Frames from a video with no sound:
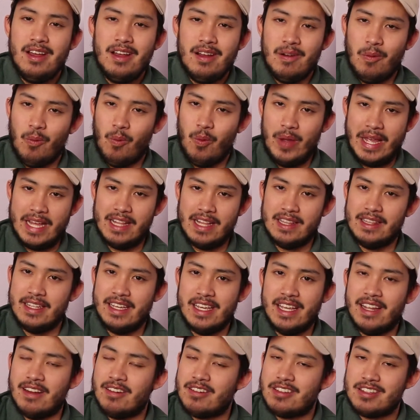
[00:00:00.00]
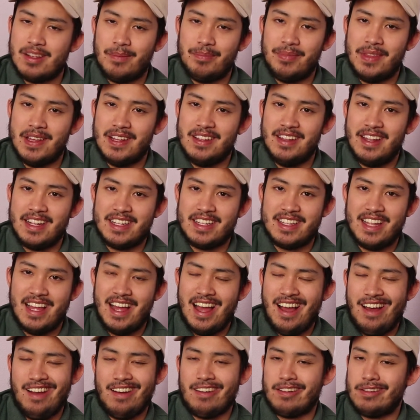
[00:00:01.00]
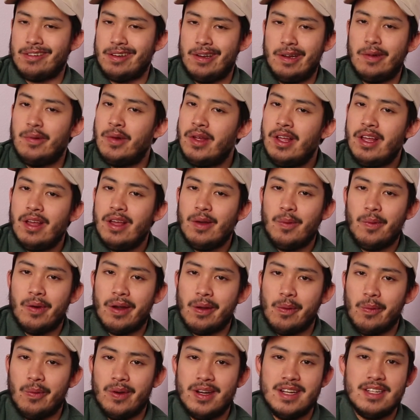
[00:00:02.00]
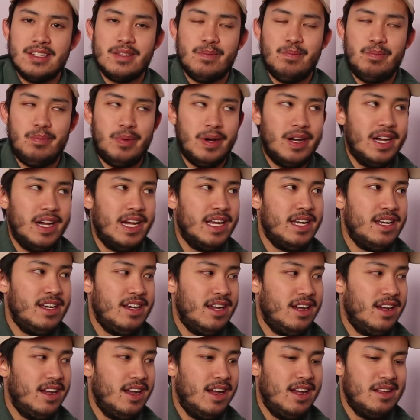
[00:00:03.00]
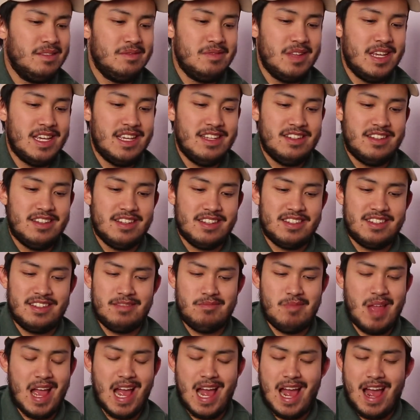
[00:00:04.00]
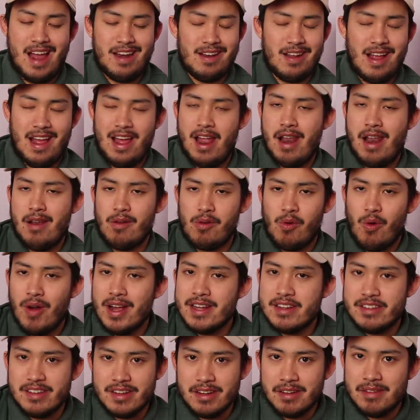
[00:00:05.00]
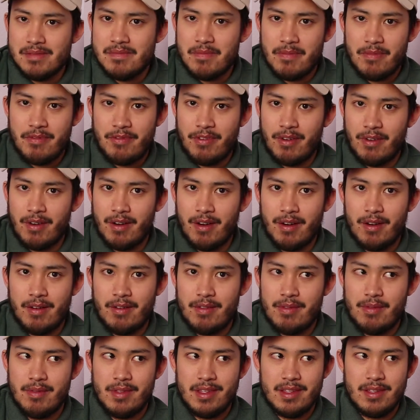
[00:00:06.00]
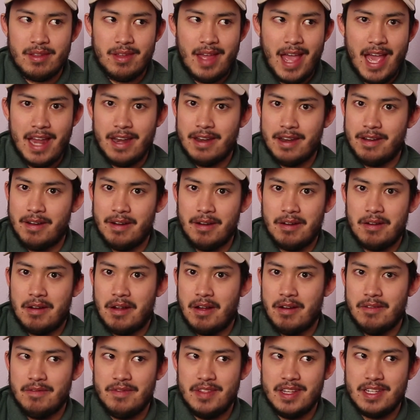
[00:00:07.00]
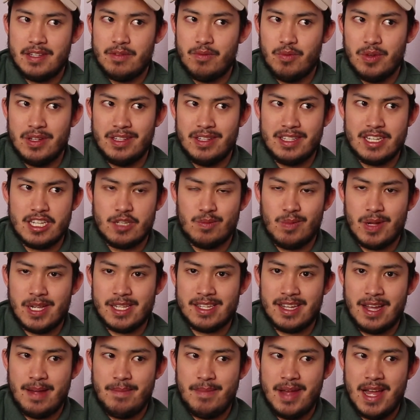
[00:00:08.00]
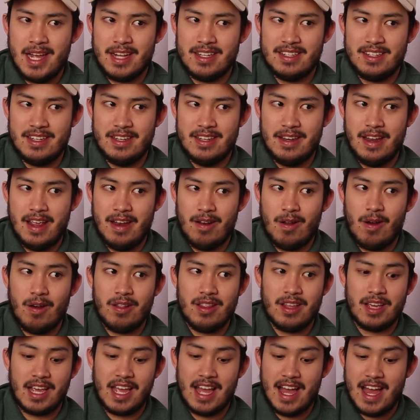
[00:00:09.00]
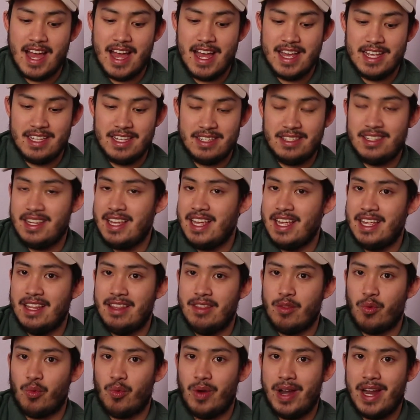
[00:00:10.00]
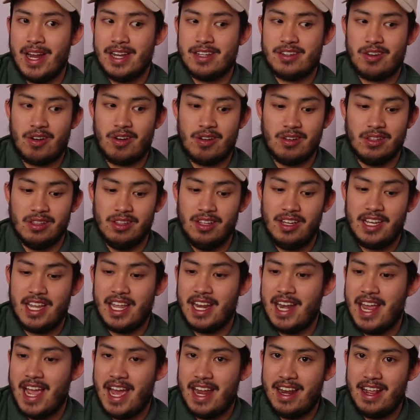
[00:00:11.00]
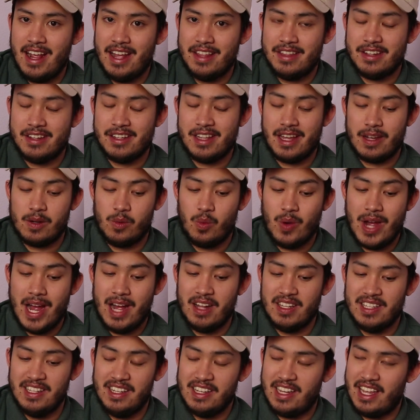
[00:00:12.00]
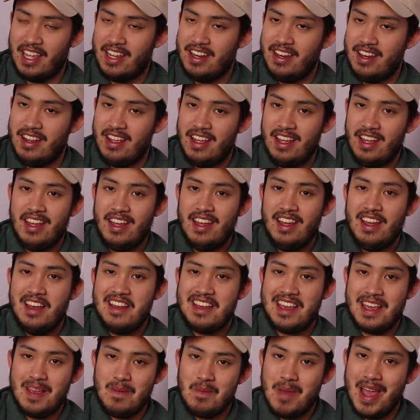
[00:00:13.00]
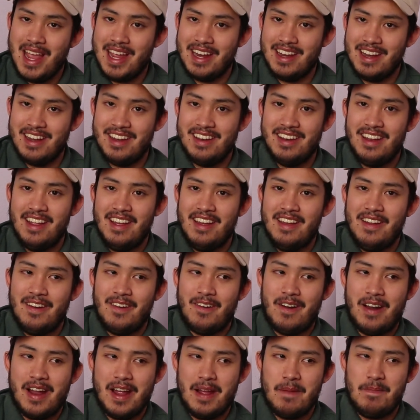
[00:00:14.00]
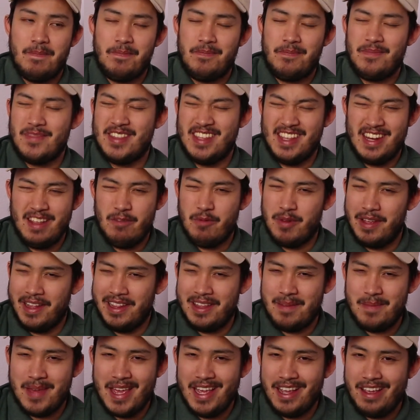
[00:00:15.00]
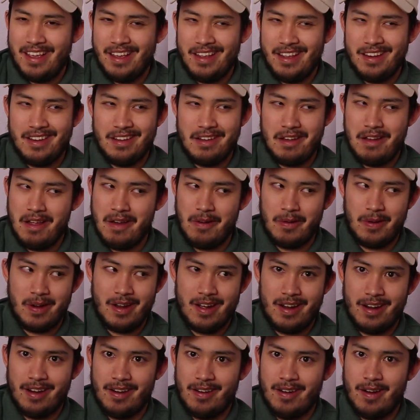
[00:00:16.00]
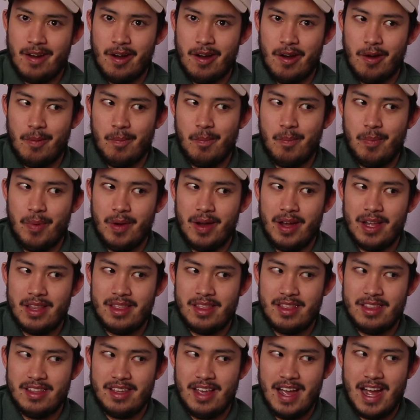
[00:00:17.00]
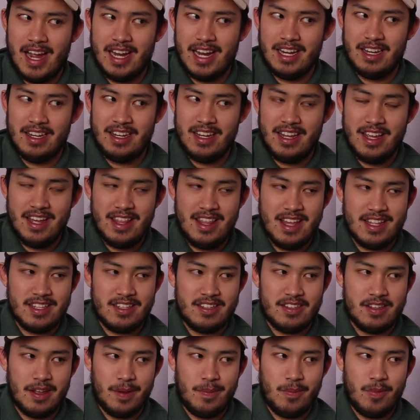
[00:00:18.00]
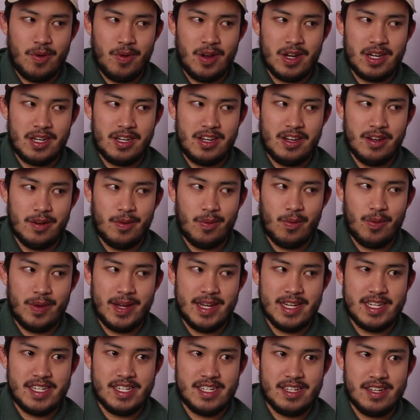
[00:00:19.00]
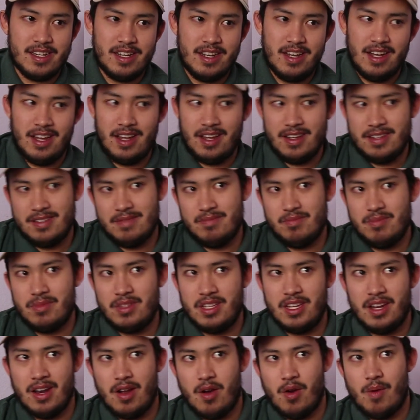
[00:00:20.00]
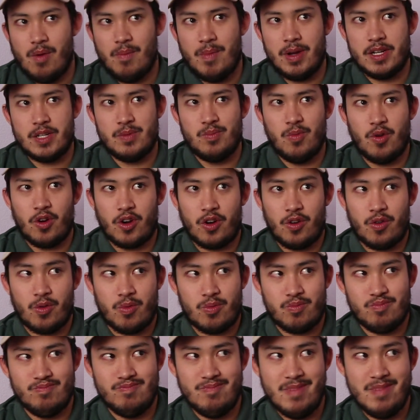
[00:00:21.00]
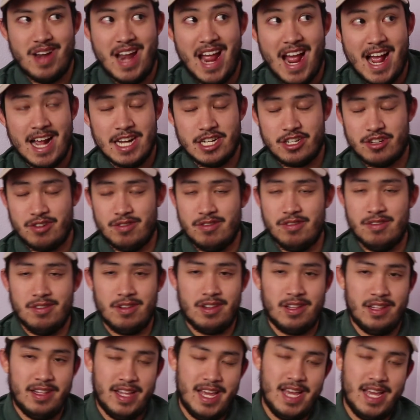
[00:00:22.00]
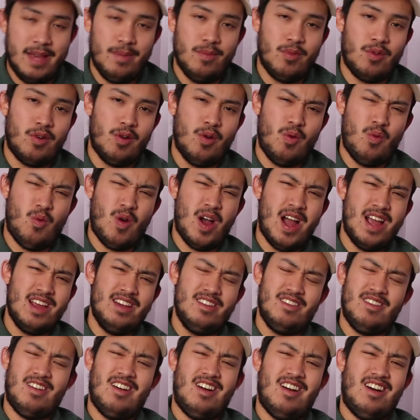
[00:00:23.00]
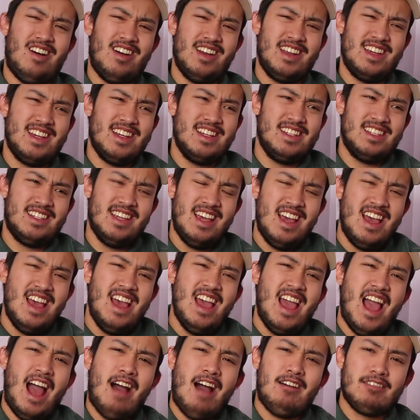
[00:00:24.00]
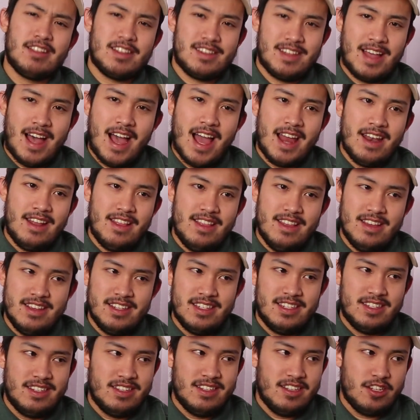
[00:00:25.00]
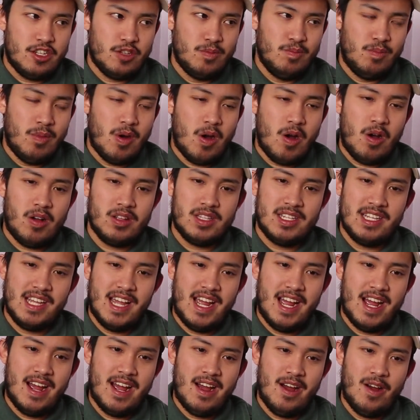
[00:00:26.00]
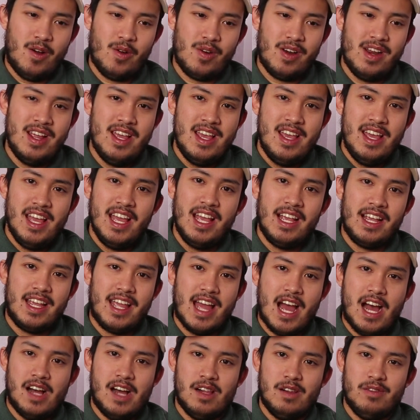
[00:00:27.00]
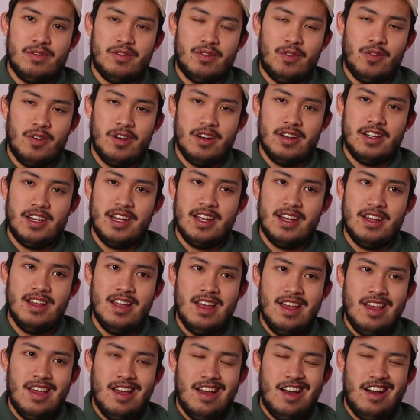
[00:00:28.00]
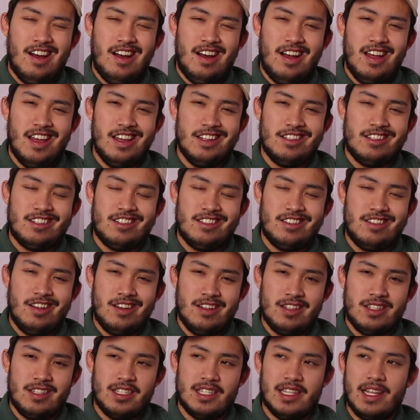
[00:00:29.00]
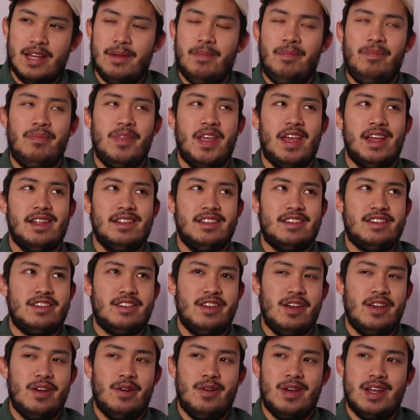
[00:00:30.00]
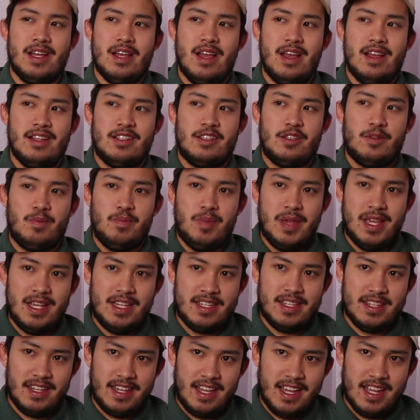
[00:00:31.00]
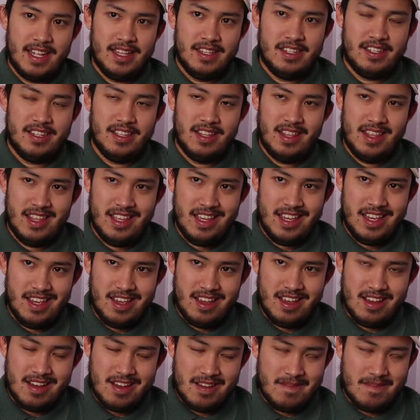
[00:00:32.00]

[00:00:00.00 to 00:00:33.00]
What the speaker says: Weekly or something like that. I don't know what it was, but he just had a question for the editor of this really small time magazine, and all the guys in the ranch are looking at it and they're like, wow, look it, he made it, right? Did he really make it? No, not at all. But the idea that someone could reach a much more national acclaim or a wider audience outside of this small town in California, it stuns them. And so it speaks again to the